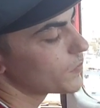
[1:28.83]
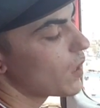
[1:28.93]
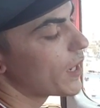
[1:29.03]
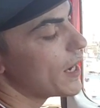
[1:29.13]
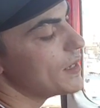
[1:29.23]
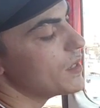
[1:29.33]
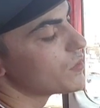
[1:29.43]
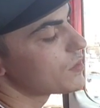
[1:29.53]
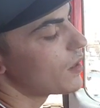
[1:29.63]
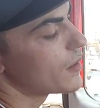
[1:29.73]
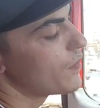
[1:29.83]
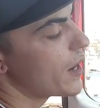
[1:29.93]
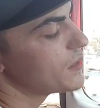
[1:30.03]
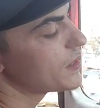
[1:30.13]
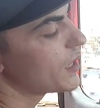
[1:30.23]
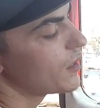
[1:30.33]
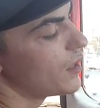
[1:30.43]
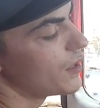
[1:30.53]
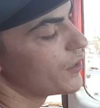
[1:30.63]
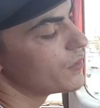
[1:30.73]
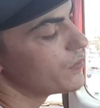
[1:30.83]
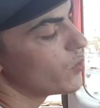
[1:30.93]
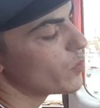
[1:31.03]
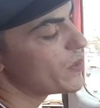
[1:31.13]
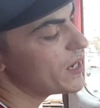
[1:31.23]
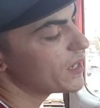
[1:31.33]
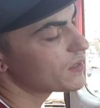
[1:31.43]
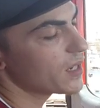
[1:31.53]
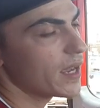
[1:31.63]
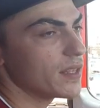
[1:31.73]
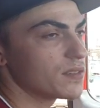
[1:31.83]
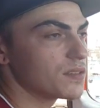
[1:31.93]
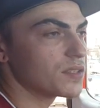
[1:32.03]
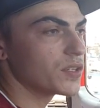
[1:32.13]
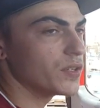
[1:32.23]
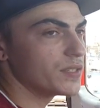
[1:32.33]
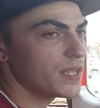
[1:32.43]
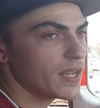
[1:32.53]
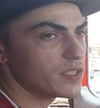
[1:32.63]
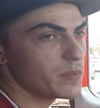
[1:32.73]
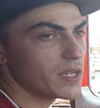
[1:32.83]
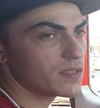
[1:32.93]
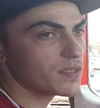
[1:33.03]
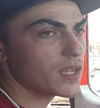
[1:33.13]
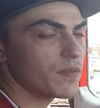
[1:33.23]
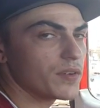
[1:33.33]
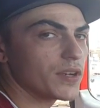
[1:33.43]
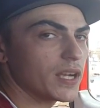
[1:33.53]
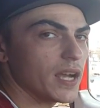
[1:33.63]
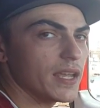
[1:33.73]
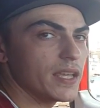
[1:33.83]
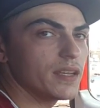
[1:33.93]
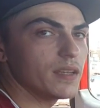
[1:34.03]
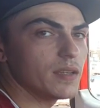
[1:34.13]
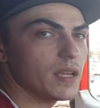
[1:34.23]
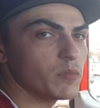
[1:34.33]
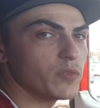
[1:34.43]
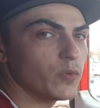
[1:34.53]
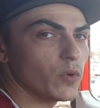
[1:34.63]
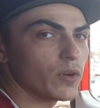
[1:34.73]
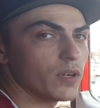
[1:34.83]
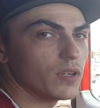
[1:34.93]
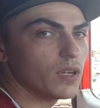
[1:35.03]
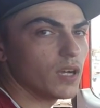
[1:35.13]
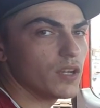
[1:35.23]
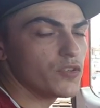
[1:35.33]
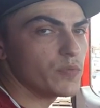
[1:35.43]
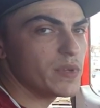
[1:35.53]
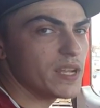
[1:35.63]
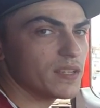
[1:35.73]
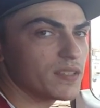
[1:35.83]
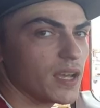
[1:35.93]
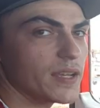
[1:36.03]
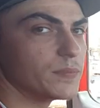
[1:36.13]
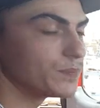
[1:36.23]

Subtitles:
Okay, needle started rising at 104 psi. This is a good test because the governor cut in before 100 psi.